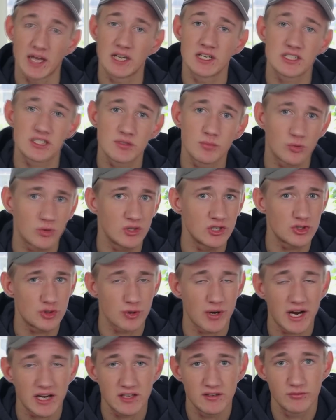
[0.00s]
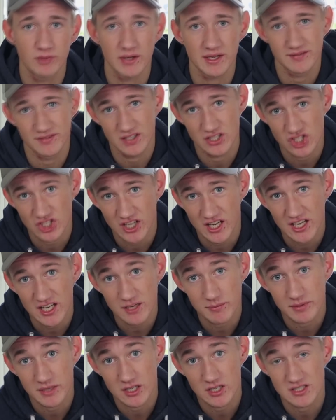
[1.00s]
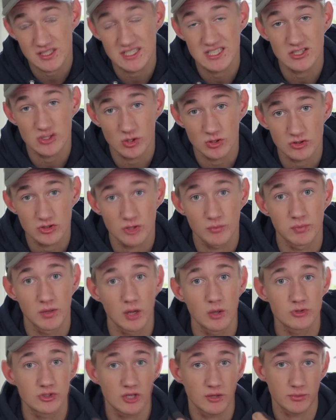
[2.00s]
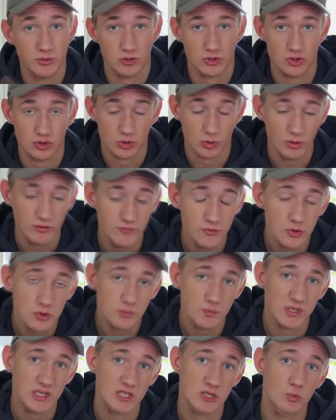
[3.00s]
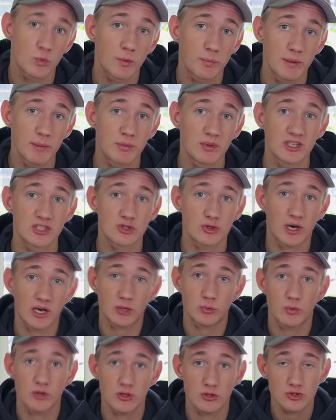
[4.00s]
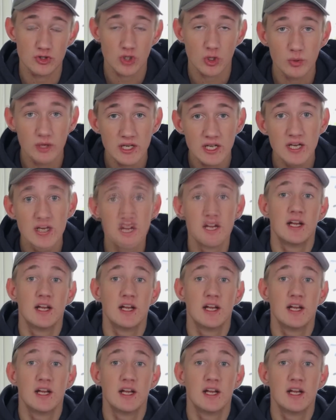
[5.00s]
And it's a more interactive way of educating, because this also blows up your story views, because when people interact with your story,